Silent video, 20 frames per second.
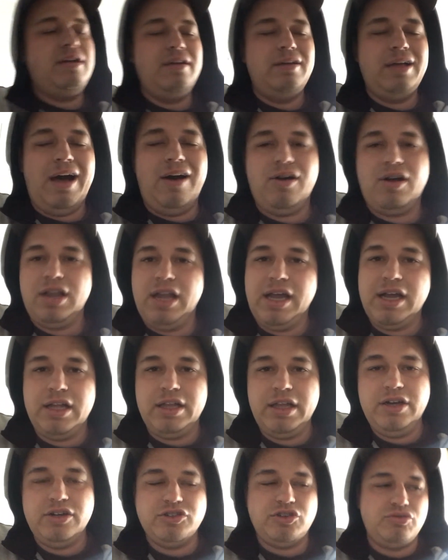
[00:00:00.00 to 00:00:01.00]
alkaline
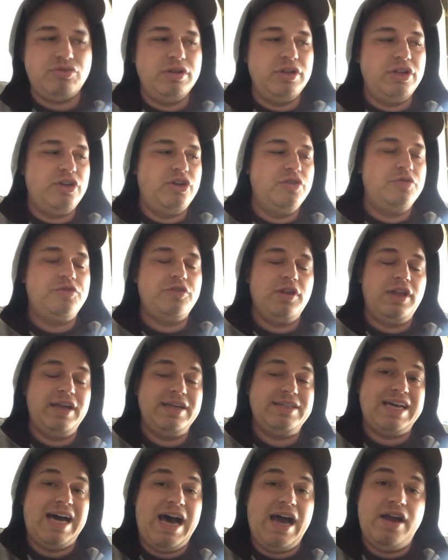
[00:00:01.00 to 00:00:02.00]
cleaners are really good for
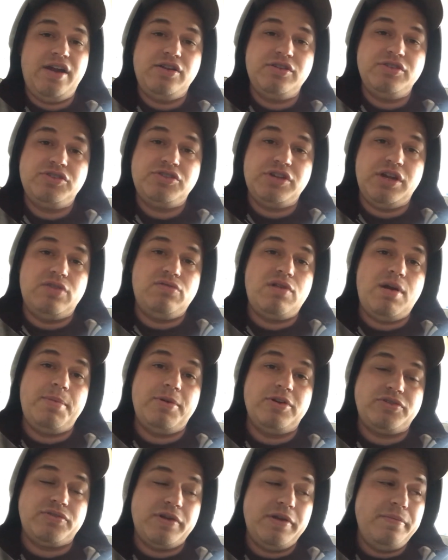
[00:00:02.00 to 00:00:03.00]
like tires and
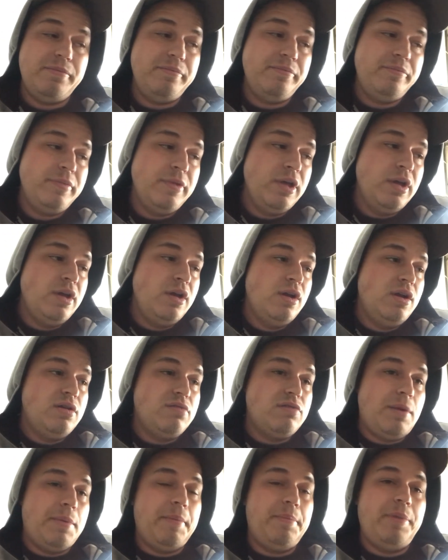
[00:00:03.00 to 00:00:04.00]
rubber trim,
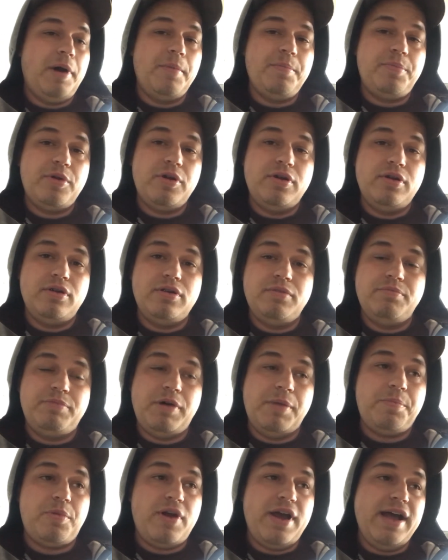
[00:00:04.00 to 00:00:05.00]
rubber
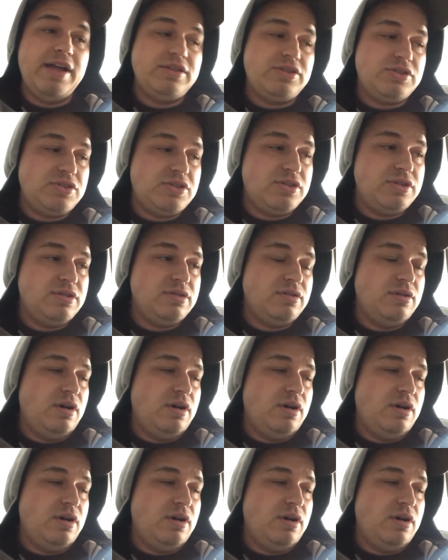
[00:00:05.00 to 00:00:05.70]
bumperettes,